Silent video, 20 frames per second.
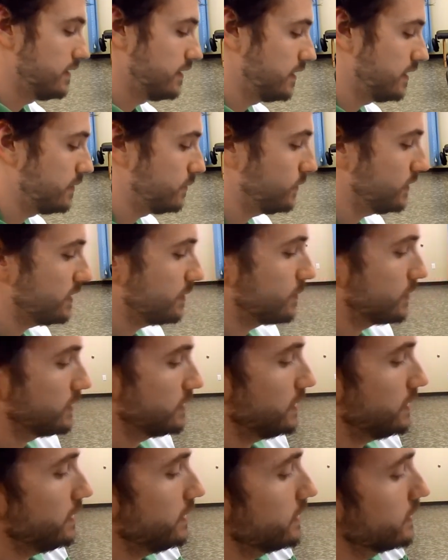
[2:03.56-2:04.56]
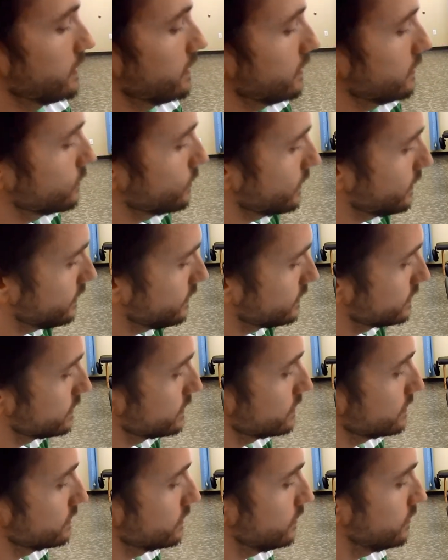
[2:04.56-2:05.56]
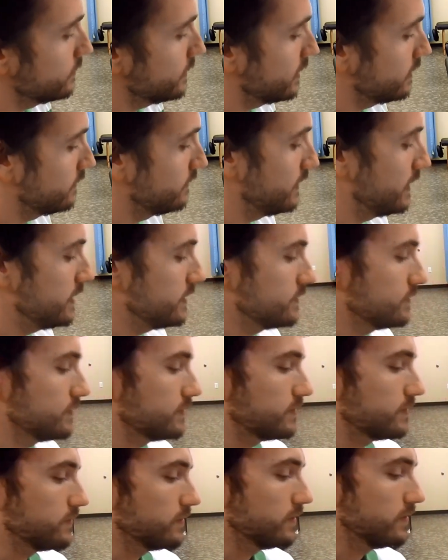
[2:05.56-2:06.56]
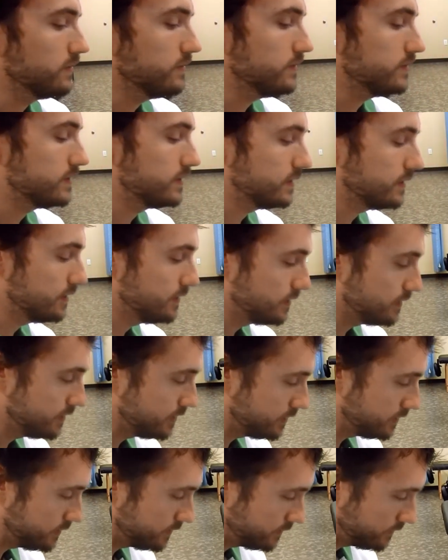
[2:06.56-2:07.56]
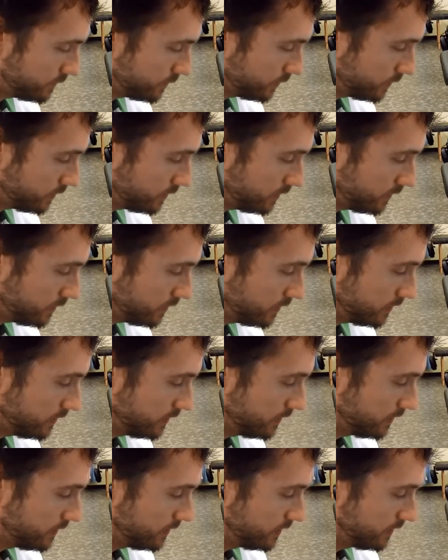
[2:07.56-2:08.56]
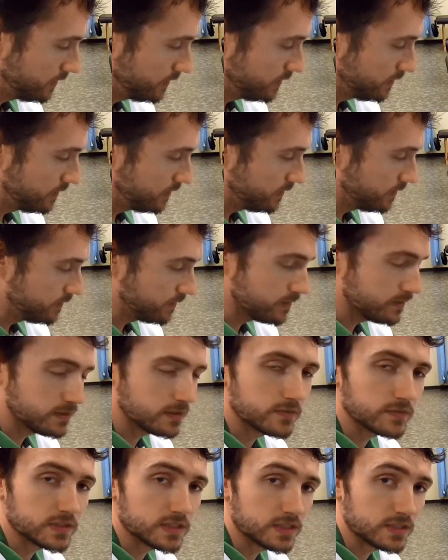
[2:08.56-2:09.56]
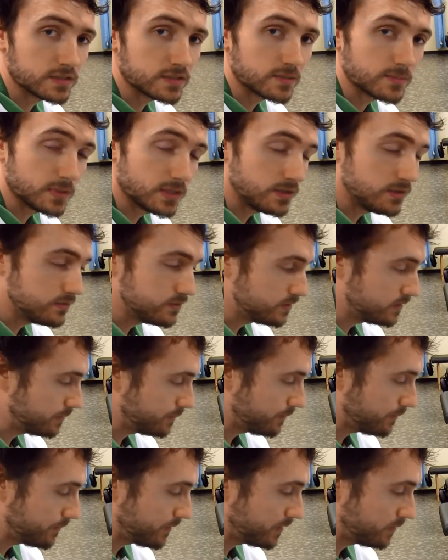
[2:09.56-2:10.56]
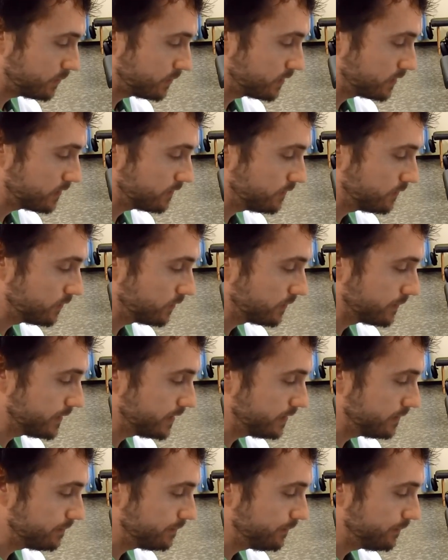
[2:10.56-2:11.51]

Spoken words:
And what I'm relying on with these slow myofascial strokes is for the nervous system to do some of my work for me.